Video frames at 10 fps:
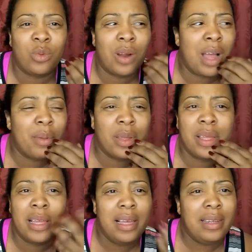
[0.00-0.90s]
Robin.
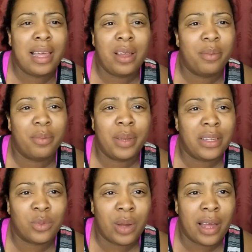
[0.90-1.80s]
Like, bitch,
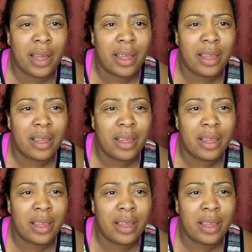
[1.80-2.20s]
why?